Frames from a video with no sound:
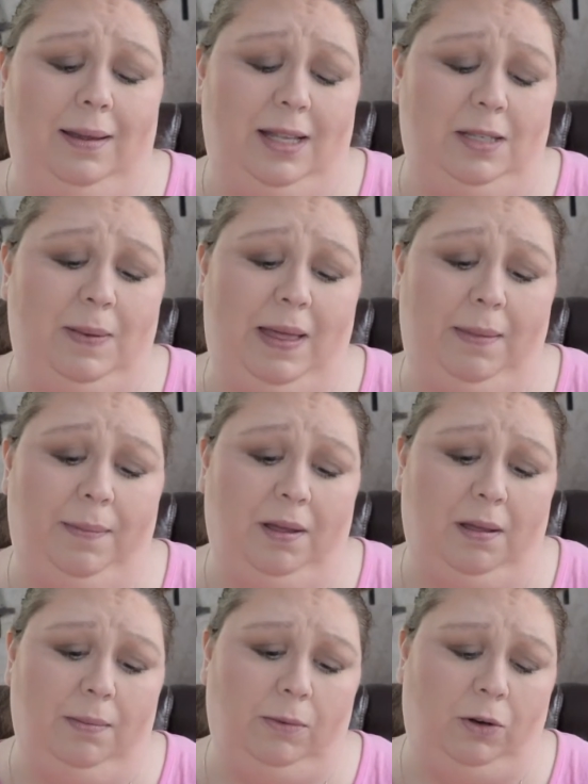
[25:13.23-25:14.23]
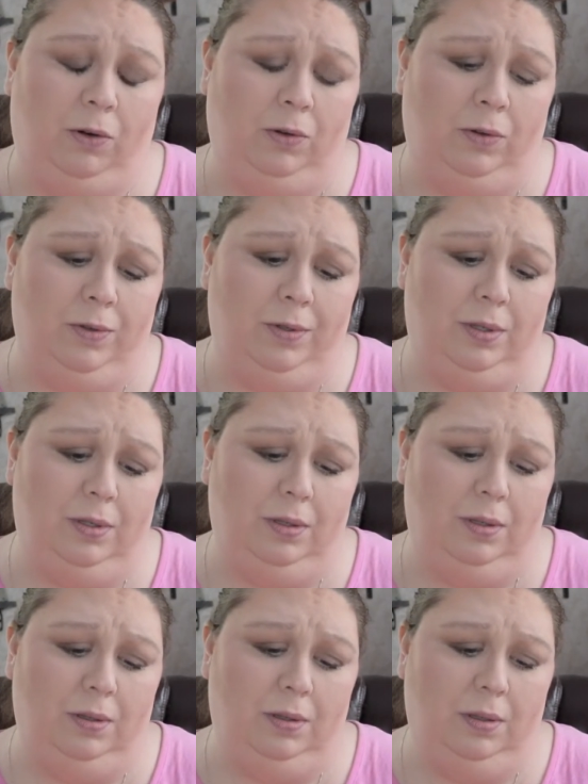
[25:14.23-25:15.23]
is by the Bomb Girls
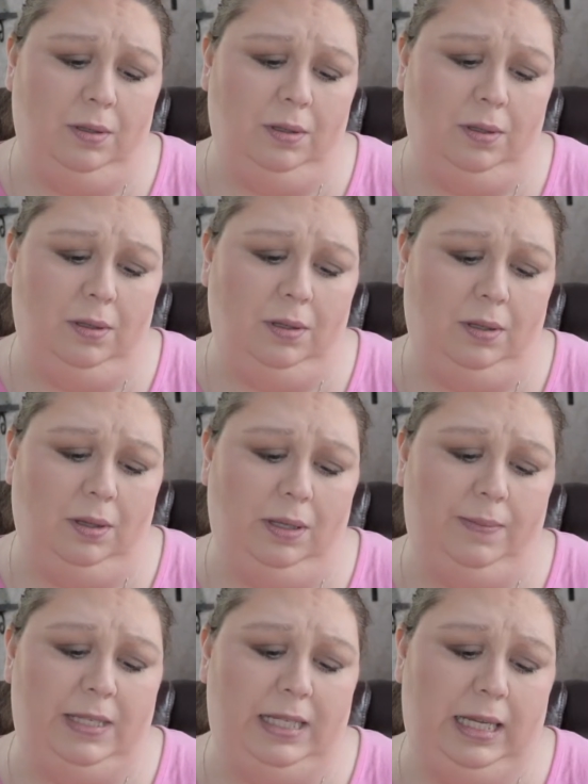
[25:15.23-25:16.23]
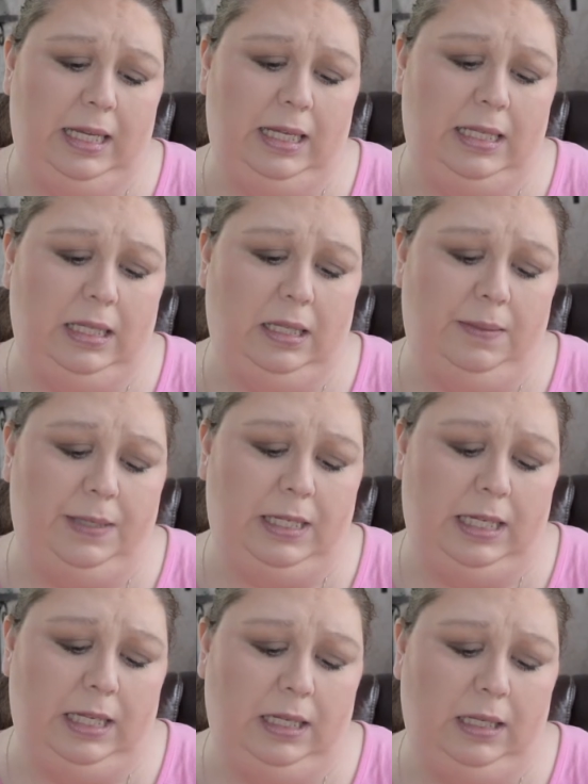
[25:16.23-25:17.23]
lipstick. It's a
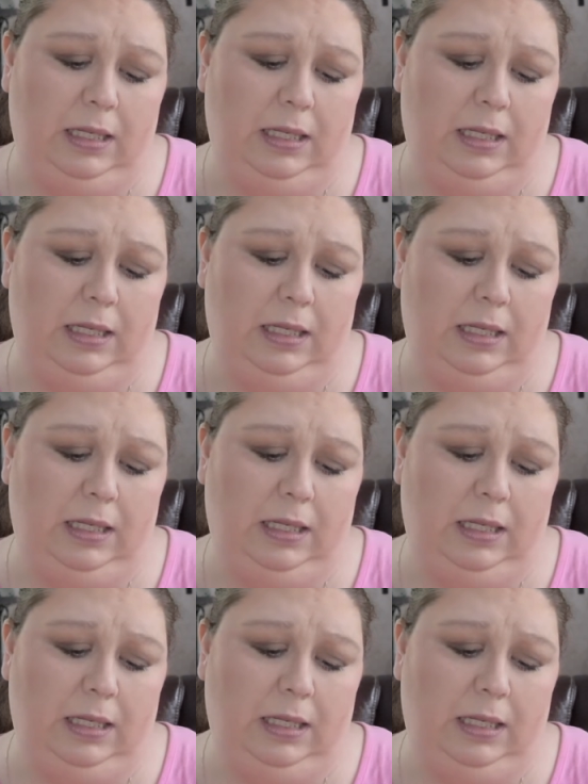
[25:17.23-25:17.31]
lipstick.